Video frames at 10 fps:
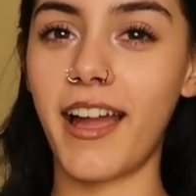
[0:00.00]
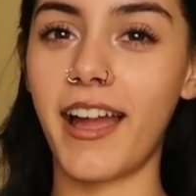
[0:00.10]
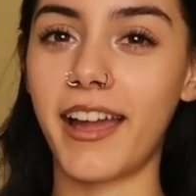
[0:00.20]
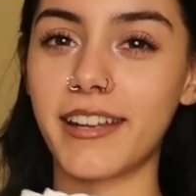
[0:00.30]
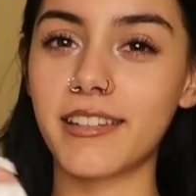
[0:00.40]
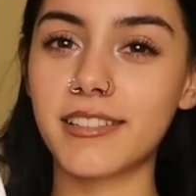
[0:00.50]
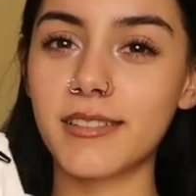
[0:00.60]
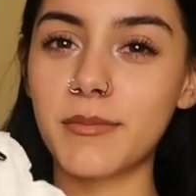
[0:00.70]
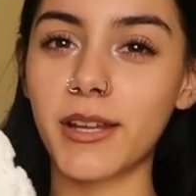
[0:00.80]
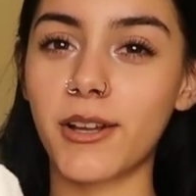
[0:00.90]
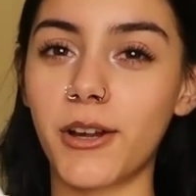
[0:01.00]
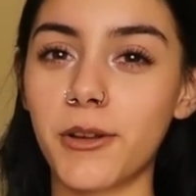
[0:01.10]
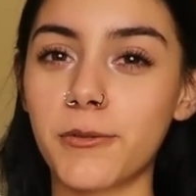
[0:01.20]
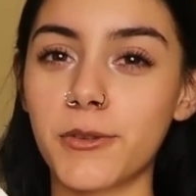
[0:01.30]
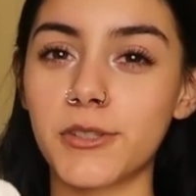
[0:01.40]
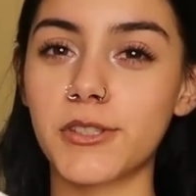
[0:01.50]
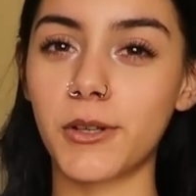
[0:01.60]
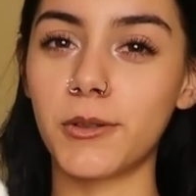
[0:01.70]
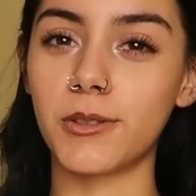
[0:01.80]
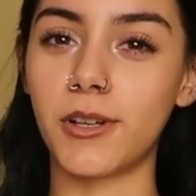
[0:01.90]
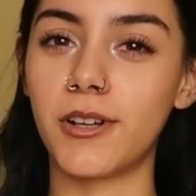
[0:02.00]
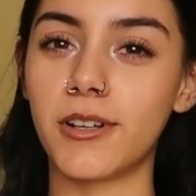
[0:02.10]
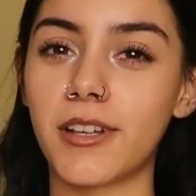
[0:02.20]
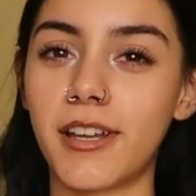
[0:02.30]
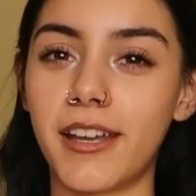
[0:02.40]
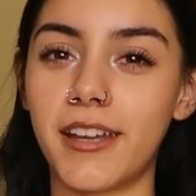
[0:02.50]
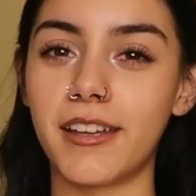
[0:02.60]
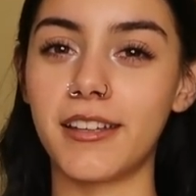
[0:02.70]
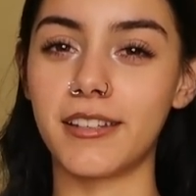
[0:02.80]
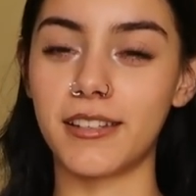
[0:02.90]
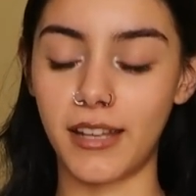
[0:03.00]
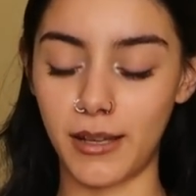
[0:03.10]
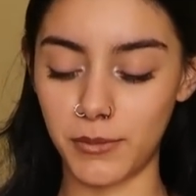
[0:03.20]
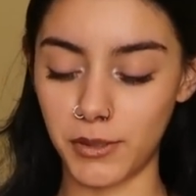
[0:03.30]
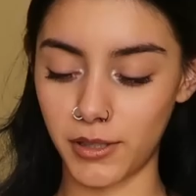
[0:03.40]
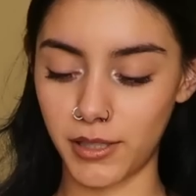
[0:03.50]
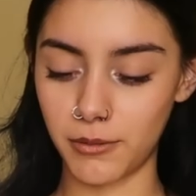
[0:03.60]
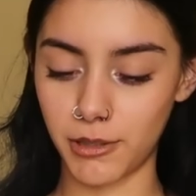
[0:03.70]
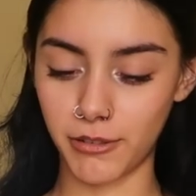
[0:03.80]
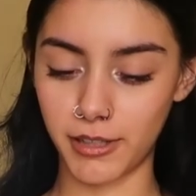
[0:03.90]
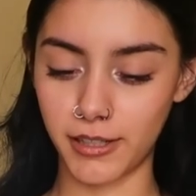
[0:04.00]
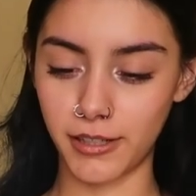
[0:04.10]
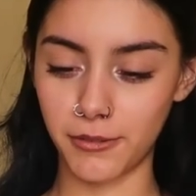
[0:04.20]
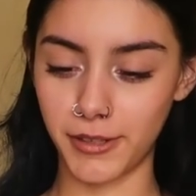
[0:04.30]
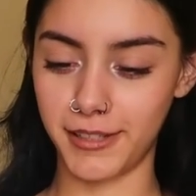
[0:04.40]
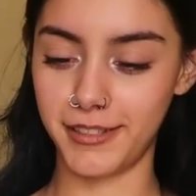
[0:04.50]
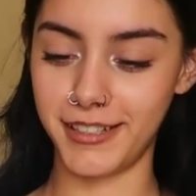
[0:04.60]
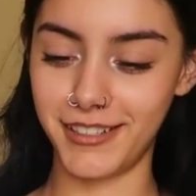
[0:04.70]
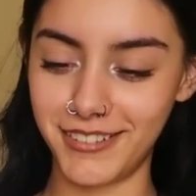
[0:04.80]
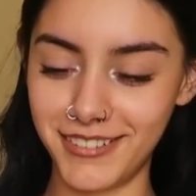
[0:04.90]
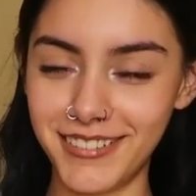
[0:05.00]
I had this in my cart for so long and I'm low-key regretting it right now.